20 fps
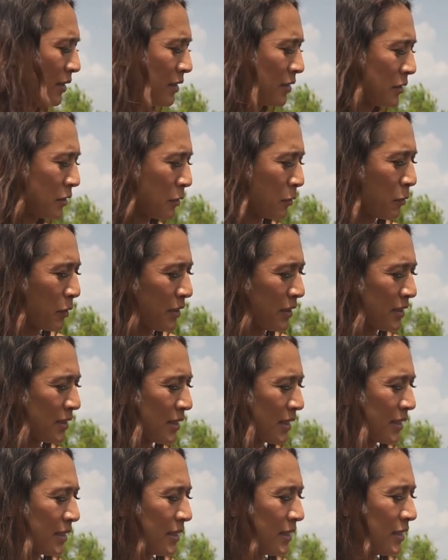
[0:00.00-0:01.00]
So when it's
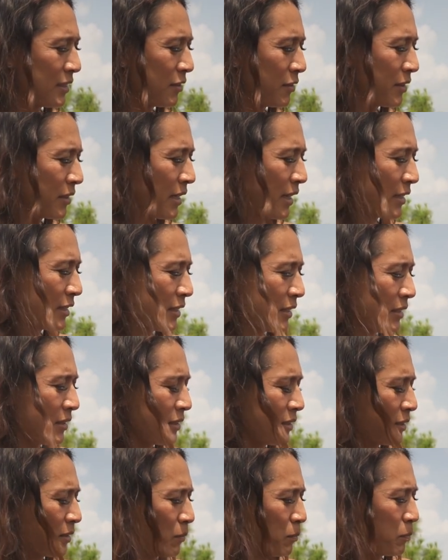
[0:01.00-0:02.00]
like this, you can actually
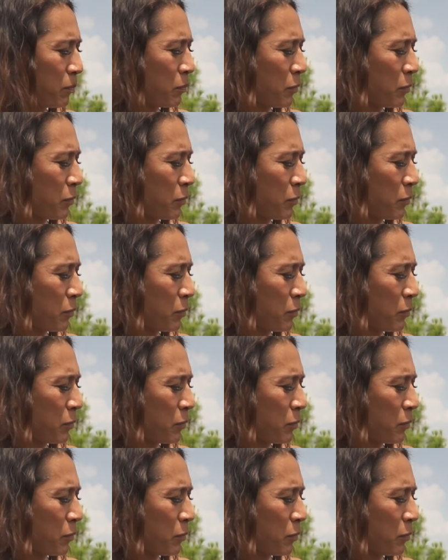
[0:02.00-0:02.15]
just